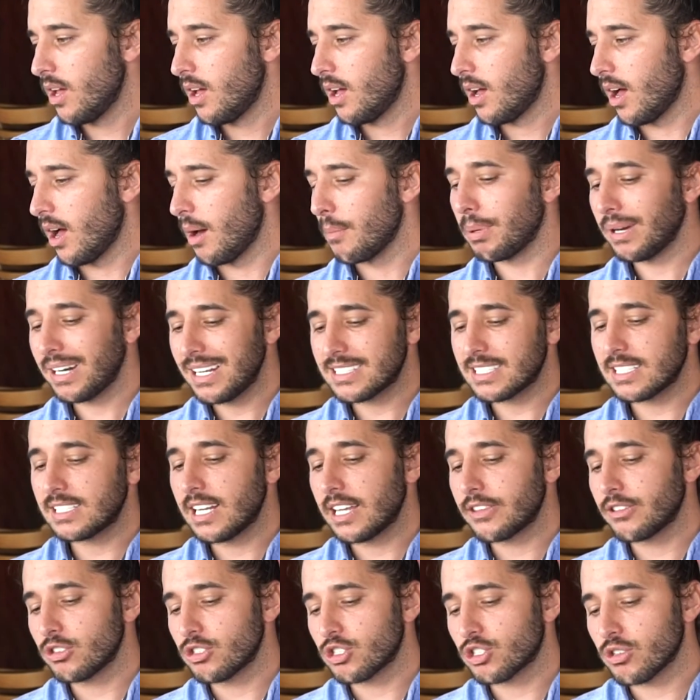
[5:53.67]
But it's
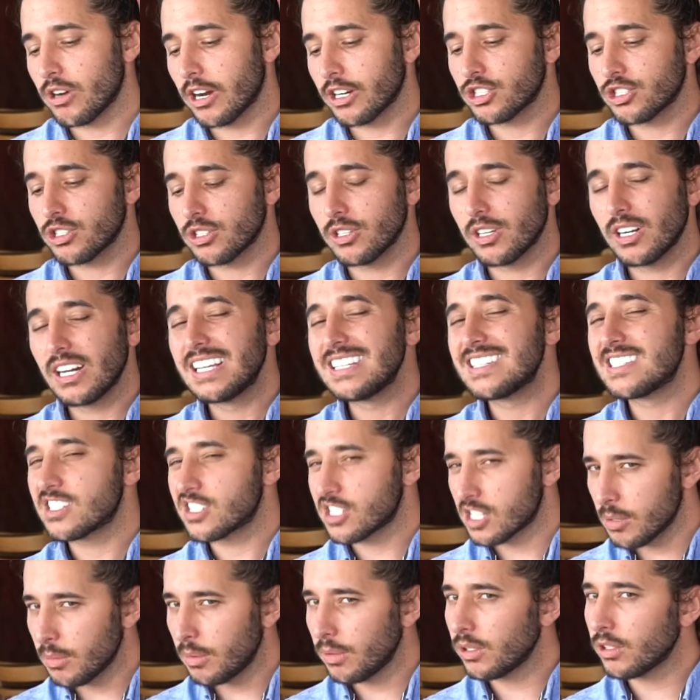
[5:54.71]
another structure
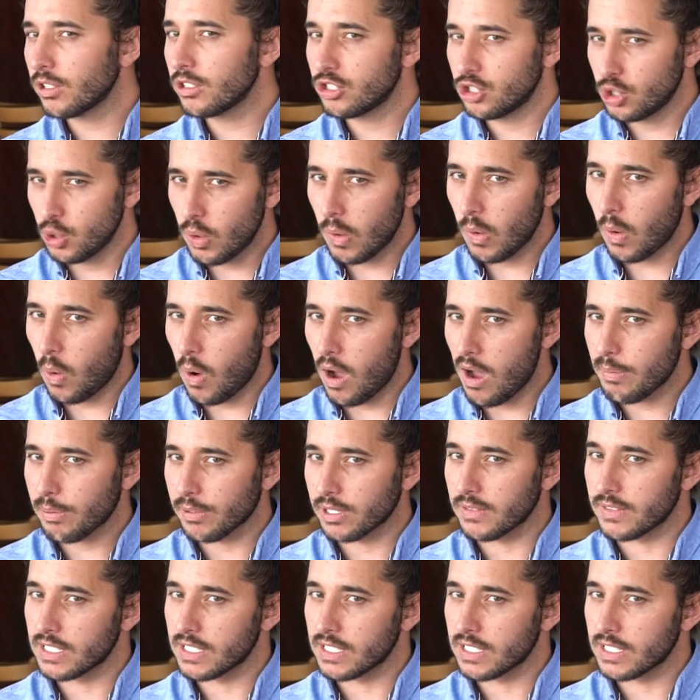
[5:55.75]
similar to a cooperative.